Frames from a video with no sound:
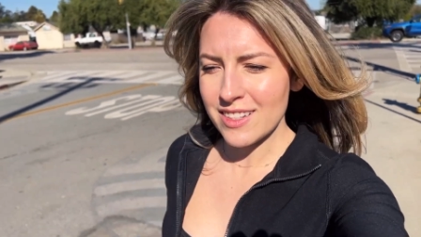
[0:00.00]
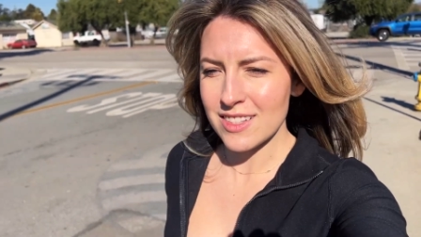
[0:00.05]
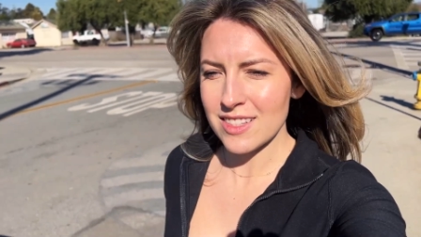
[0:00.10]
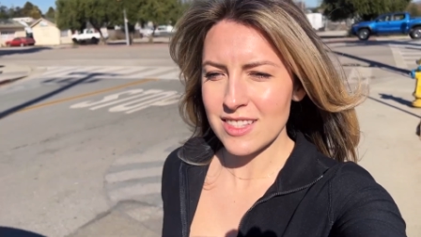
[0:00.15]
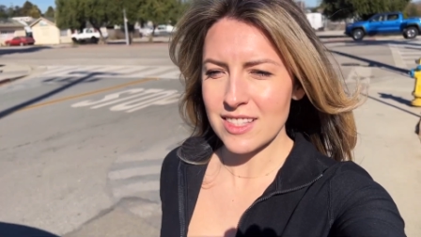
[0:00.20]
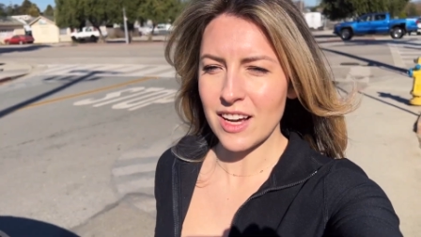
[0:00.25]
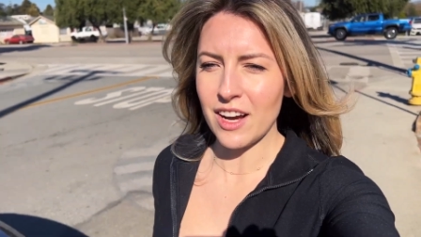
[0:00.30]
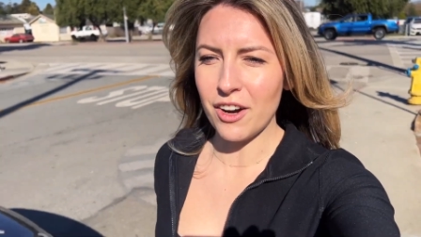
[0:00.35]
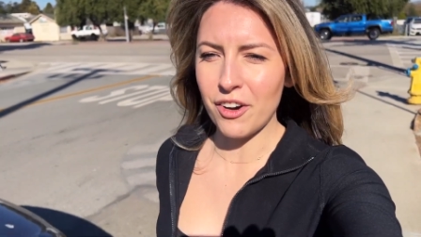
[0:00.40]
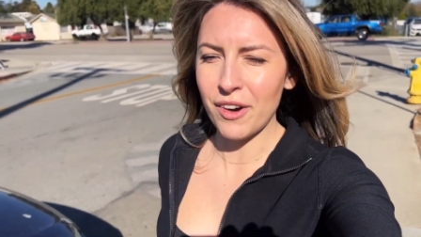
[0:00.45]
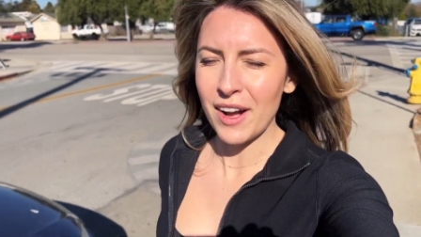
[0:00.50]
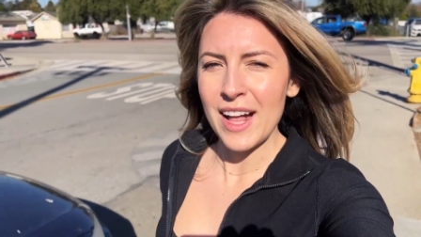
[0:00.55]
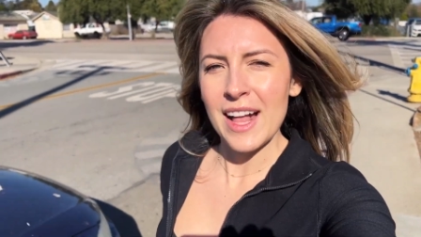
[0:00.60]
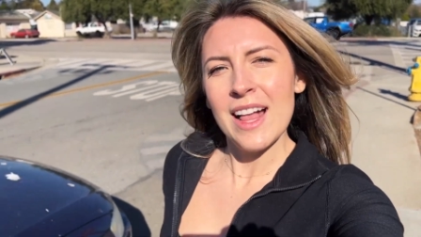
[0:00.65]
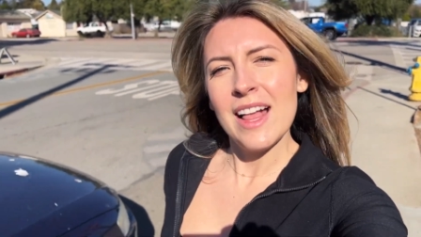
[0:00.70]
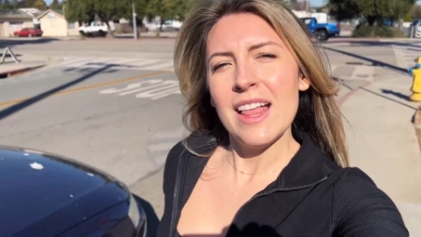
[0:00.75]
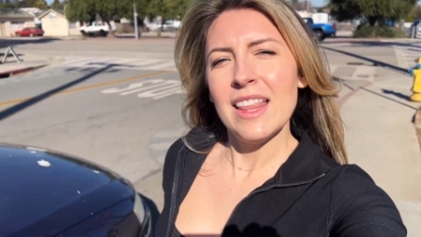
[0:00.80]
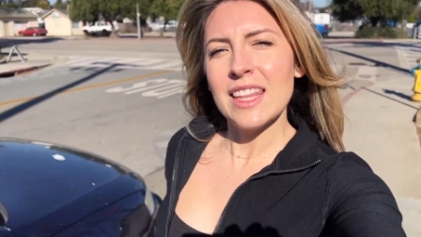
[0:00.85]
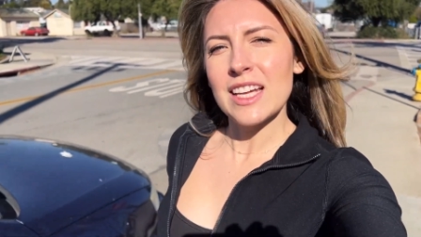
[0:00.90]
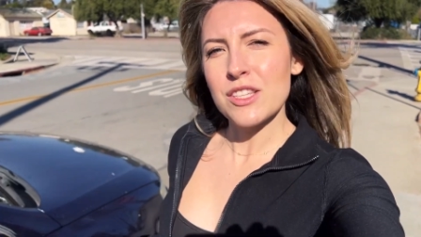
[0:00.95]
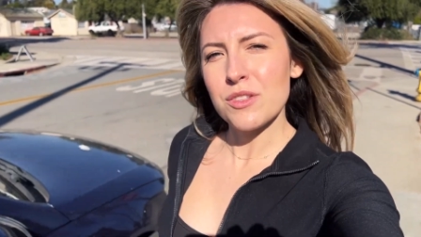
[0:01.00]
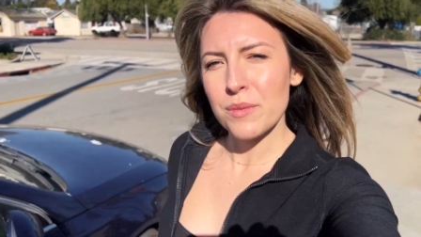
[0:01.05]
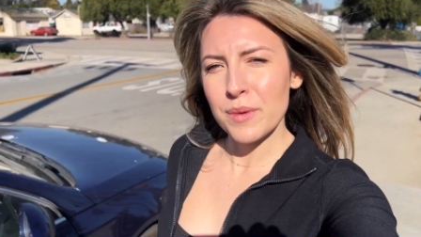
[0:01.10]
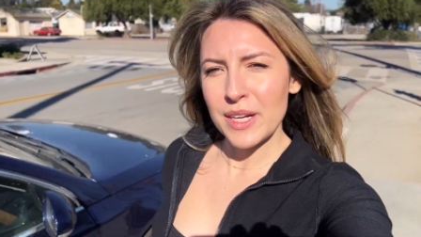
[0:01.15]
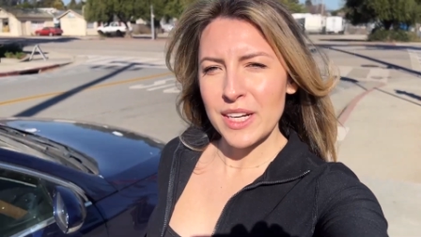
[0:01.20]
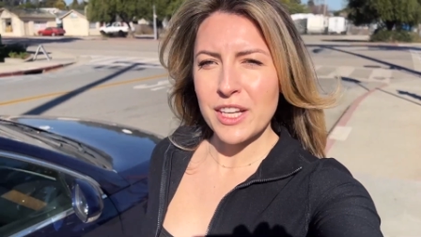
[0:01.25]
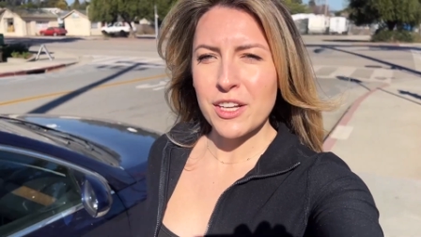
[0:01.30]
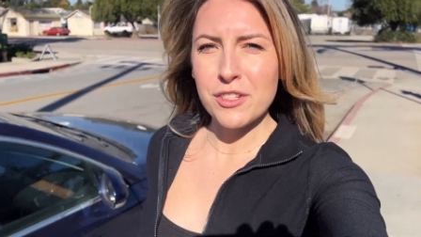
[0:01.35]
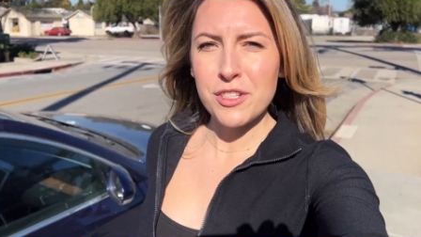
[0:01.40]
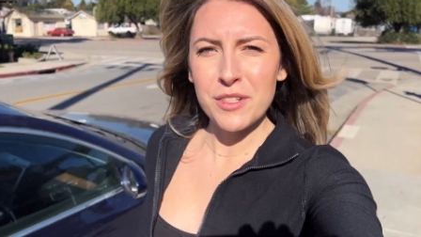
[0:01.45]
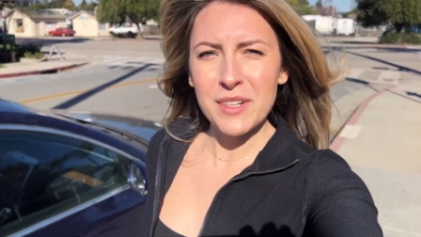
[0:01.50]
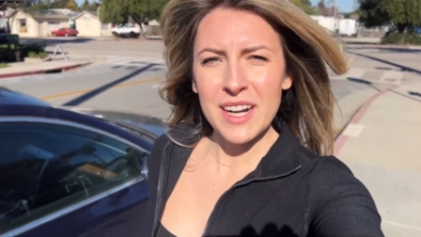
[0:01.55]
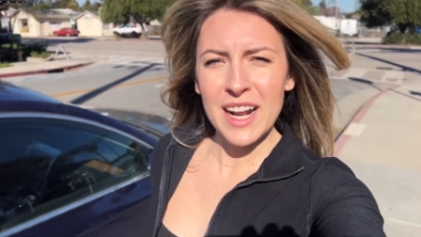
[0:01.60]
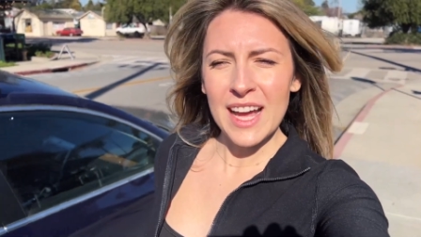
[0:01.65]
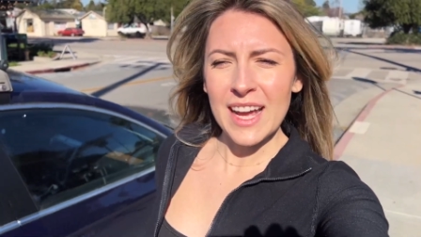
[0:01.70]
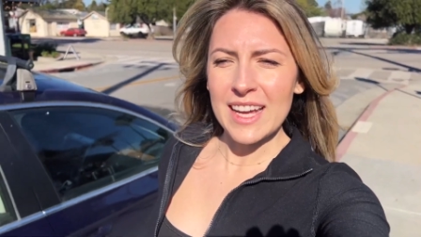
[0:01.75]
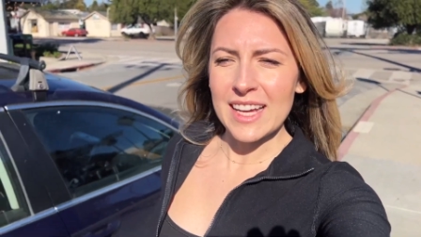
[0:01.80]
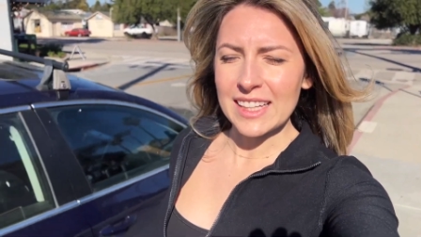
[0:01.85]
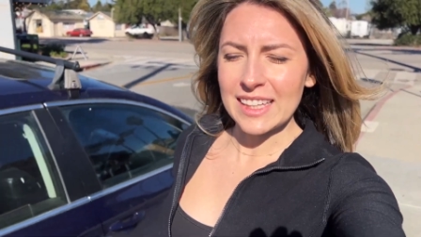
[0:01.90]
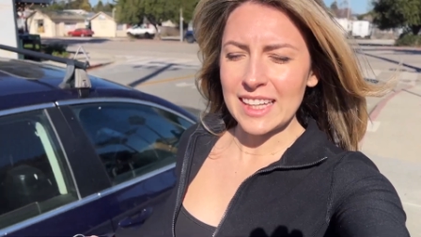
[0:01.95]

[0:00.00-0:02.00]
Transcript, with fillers: So that's what we're gonna go do today.